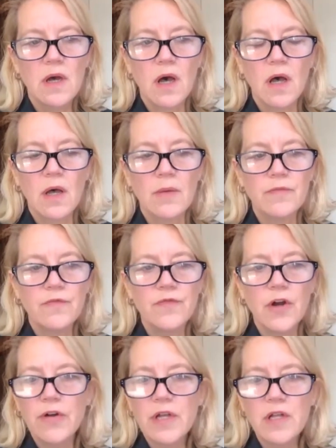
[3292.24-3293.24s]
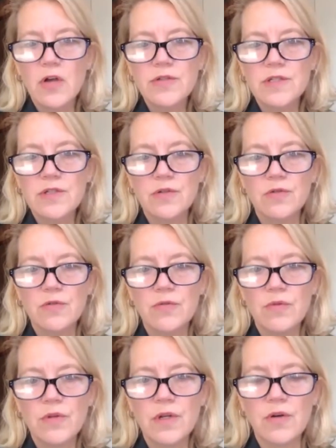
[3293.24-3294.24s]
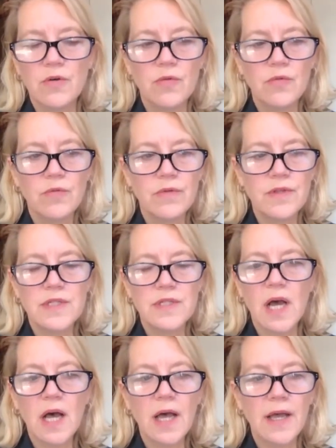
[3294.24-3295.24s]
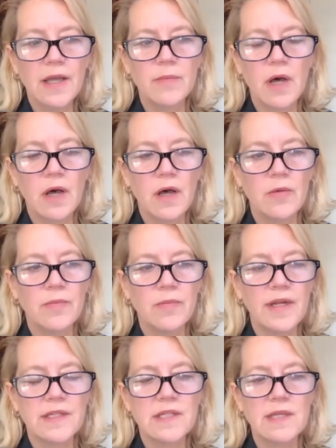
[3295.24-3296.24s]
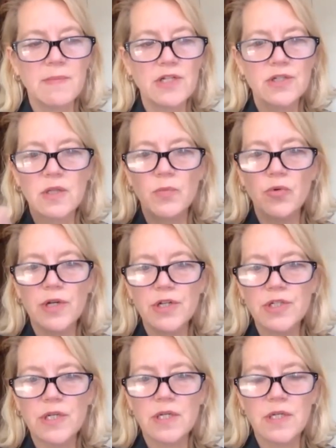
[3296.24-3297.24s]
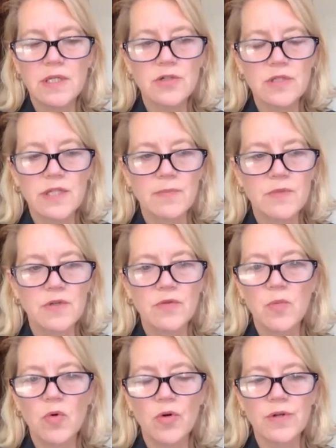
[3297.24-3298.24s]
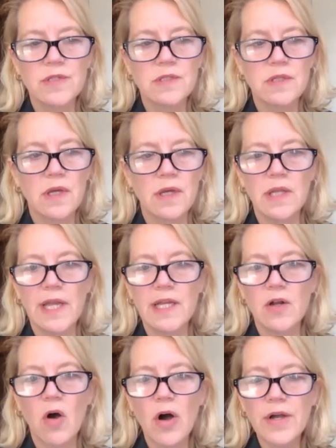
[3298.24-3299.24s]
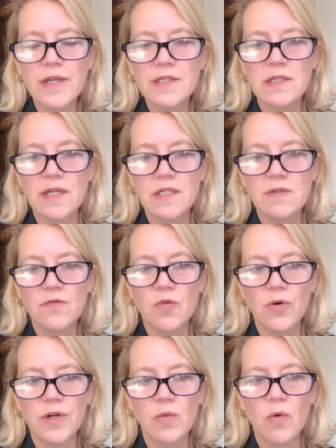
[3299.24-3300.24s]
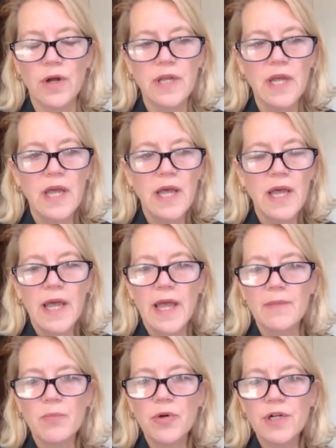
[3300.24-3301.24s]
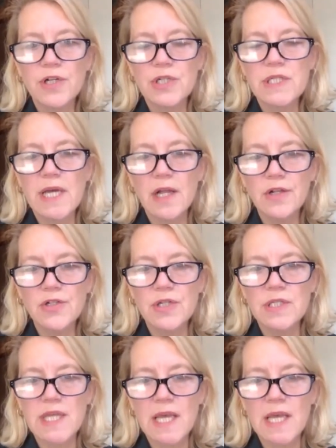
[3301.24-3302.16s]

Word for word: um, very close to you know the time. Um, and as I mentioned, the British had intercepted reports uh, in late August 1941, and British intelligence